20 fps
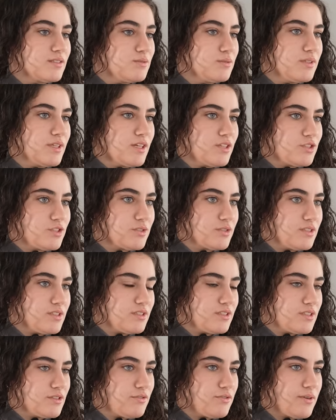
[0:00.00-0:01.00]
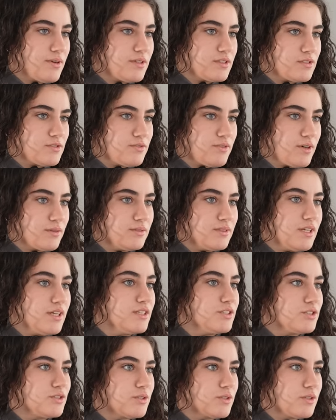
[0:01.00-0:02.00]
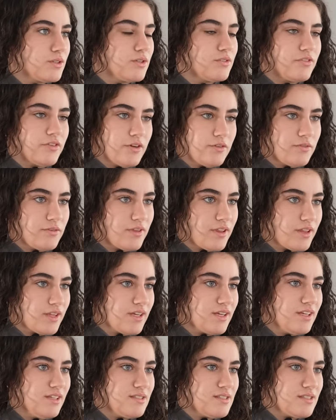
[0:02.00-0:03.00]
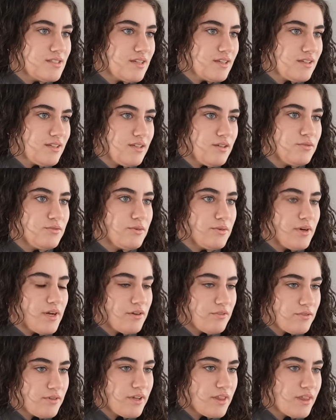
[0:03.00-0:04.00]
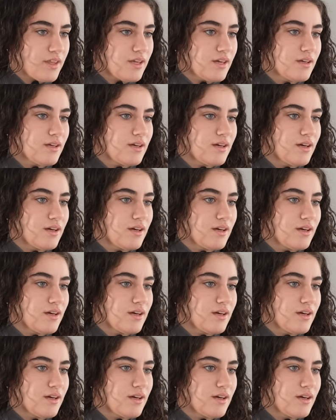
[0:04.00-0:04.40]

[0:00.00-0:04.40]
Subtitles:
education is the first foundation of everything, is the key for everything.